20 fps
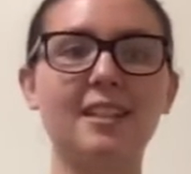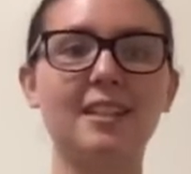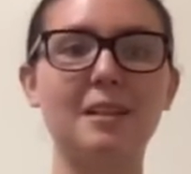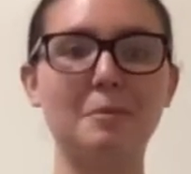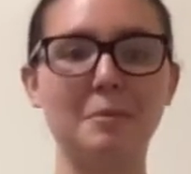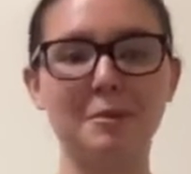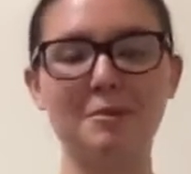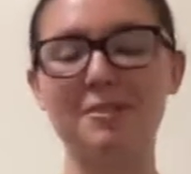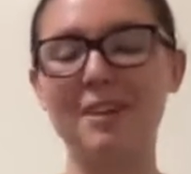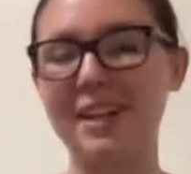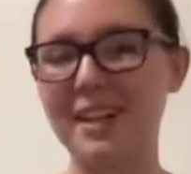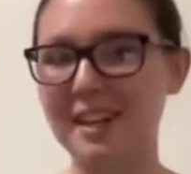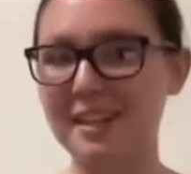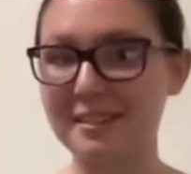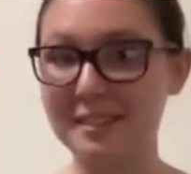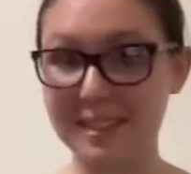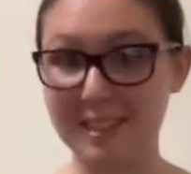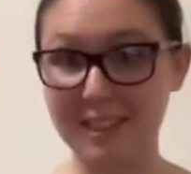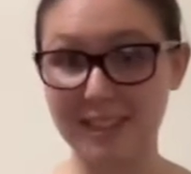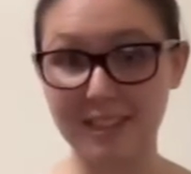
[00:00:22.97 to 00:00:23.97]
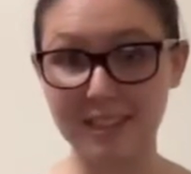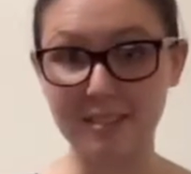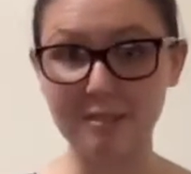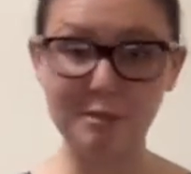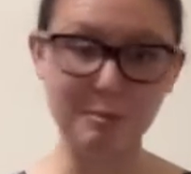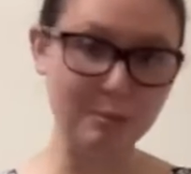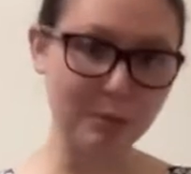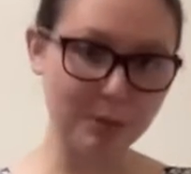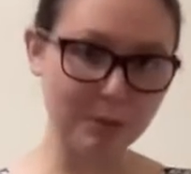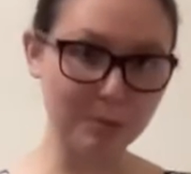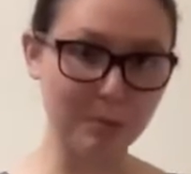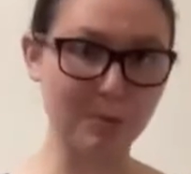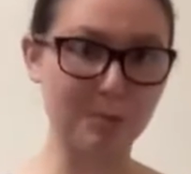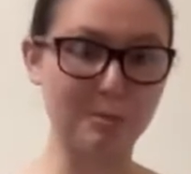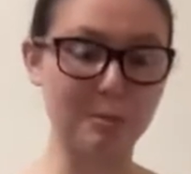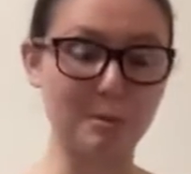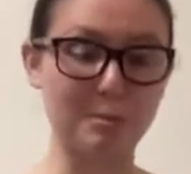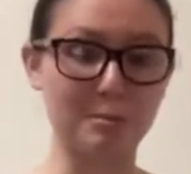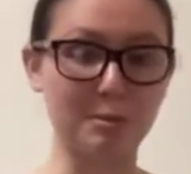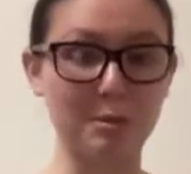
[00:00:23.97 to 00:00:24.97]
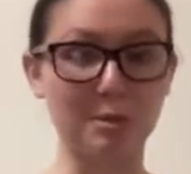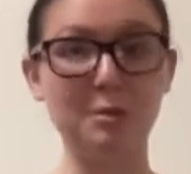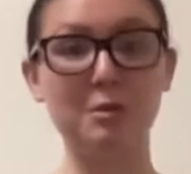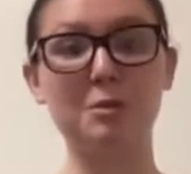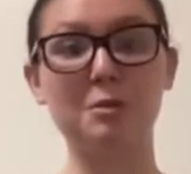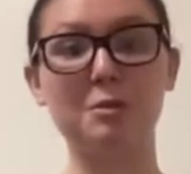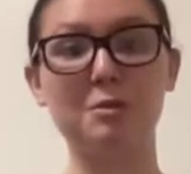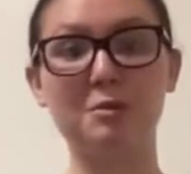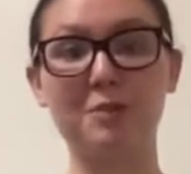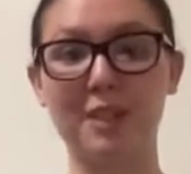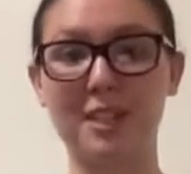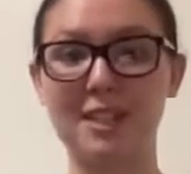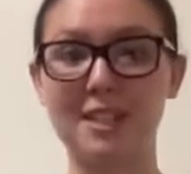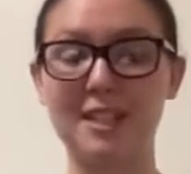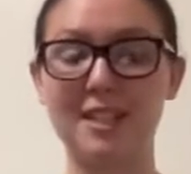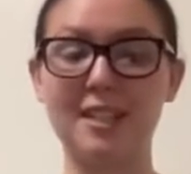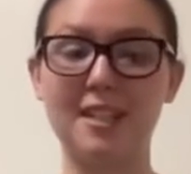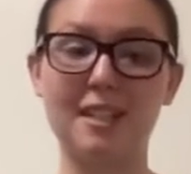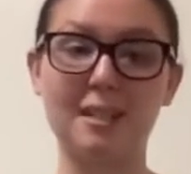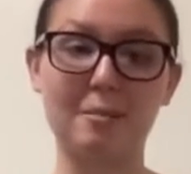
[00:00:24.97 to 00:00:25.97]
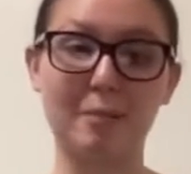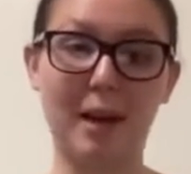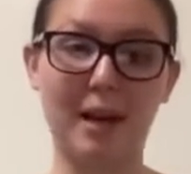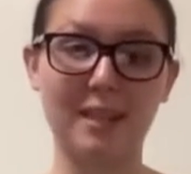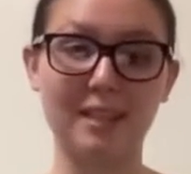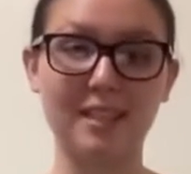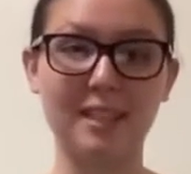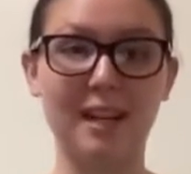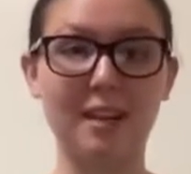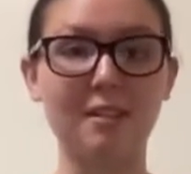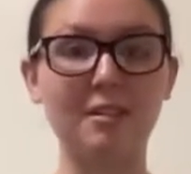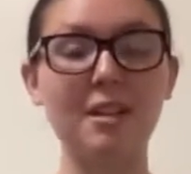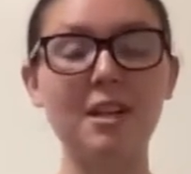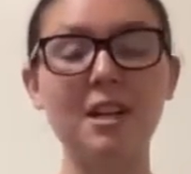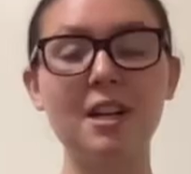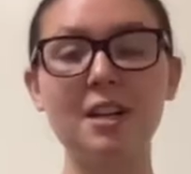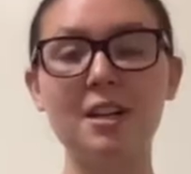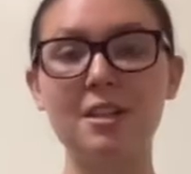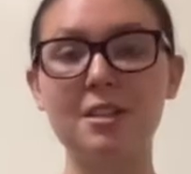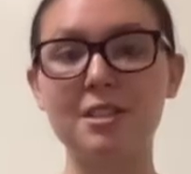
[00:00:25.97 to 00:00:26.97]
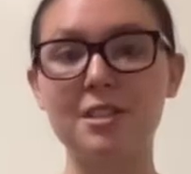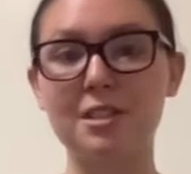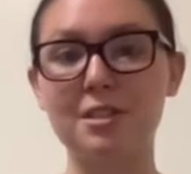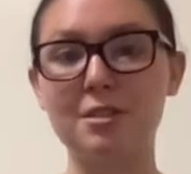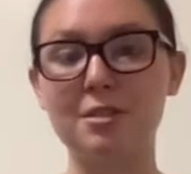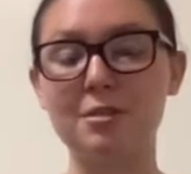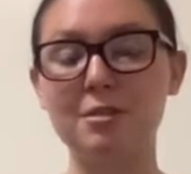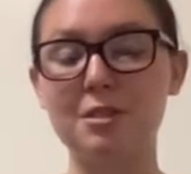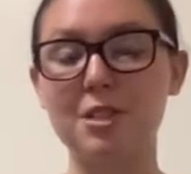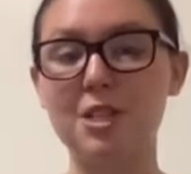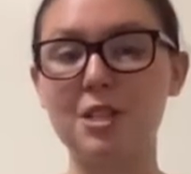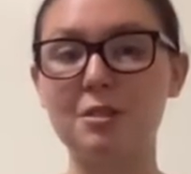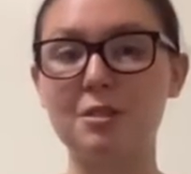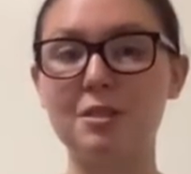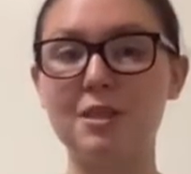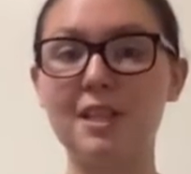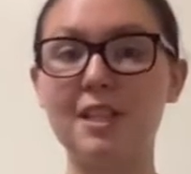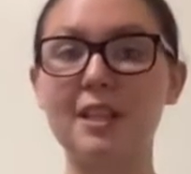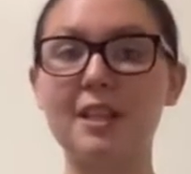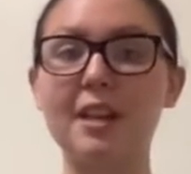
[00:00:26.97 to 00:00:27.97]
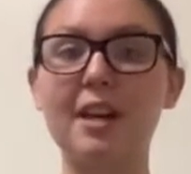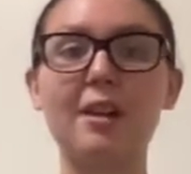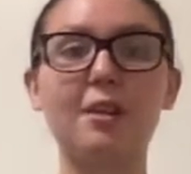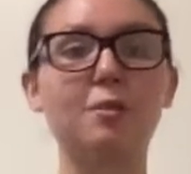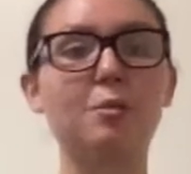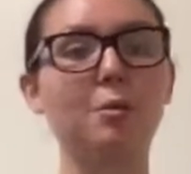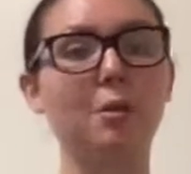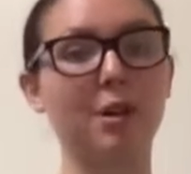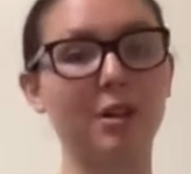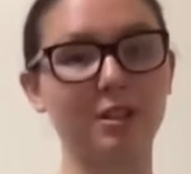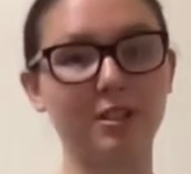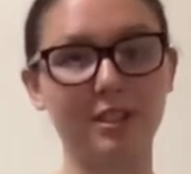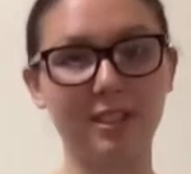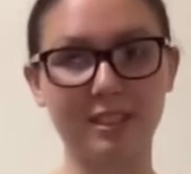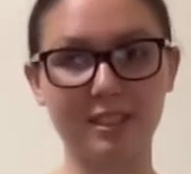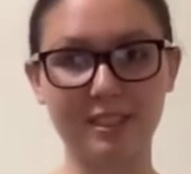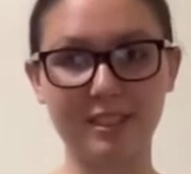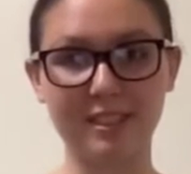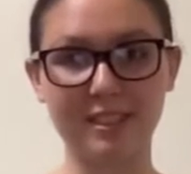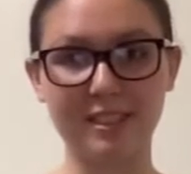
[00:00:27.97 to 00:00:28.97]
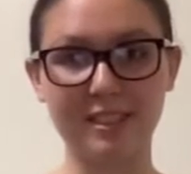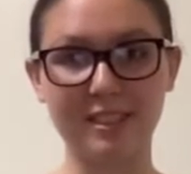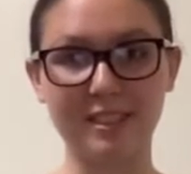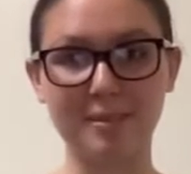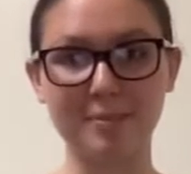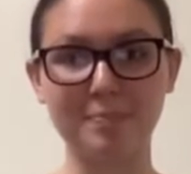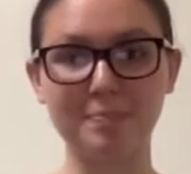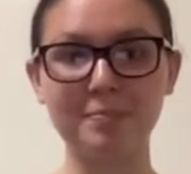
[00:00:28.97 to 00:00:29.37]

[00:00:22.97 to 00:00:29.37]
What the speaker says: Come to find out that there were multiple people who fainted and passed out due to the lack of water in their system.